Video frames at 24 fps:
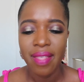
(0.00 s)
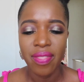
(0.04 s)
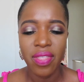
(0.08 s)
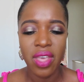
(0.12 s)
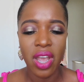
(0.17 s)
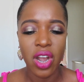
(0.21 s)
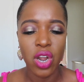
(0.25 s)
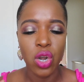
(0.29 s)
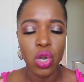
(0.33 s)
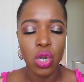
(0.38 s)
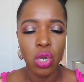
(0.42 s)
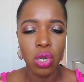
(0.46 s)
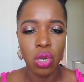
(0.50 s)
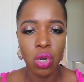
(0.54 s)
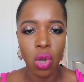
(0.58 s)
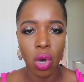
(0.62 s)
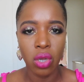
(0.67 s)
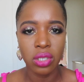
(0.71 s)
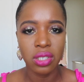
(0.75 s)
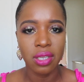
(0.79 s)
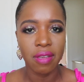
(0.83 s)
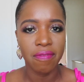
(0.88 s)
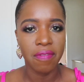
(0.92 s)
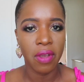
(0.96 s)
They are
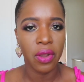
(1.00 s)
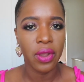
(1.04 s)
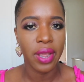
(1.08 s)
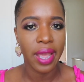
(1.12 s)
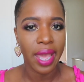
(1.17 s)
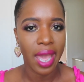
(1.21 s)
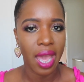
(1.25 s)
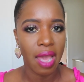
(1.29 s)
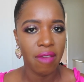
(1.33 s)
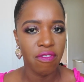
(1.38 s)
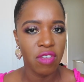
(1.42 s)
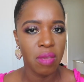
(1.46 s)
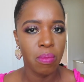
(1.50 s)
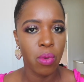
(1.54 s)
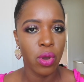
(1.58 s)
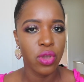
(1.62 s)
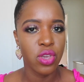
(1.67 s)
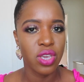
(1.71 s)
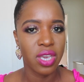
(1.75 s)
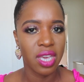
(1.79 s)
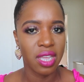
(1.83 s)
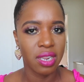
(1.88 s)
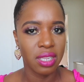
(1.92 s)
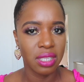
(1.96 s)
not very heavy, but
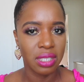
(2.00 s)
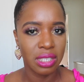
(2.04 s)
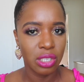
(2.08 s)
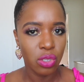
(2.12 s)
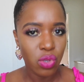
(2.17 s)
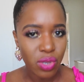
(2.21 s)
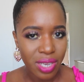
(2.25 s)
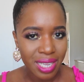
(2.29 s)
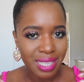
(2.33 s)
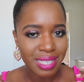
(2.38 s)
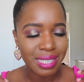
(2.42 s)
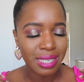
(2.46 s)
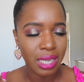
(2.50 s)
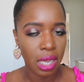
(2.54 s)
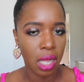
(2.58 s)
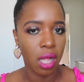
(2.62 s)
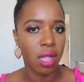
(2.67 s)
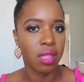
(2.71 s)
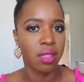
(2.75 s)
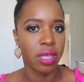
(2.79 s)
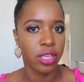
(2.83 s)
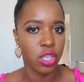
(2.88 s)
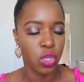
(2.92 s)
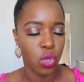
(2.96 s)
you can
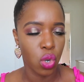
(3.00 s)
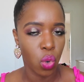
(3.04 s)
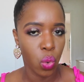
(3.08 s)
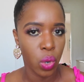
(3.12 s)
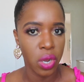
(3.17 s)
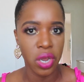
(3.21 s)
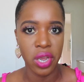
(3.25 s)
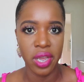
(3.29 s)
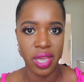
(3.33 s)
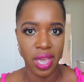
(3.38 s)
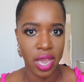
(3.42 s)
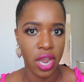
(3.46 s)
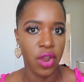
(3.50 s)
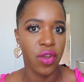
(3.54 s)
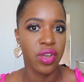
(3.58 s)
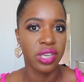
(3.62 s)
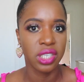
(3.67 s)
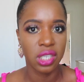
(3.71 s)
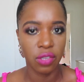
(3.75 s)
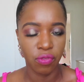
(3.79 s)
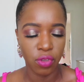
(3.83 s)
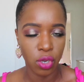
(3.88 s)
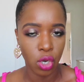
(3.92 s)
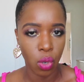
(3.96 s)
tell that you're wearing
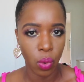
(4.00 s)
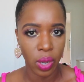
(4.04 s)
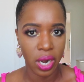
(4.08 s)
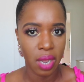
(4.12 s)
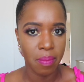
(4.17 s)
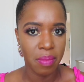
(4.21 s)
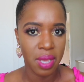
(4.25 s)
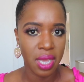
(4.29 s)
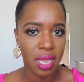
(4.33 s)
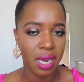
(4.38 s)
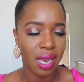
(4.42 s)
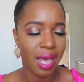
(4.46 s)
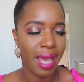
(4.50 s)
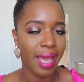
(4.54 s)
earrings, if you know what I mean.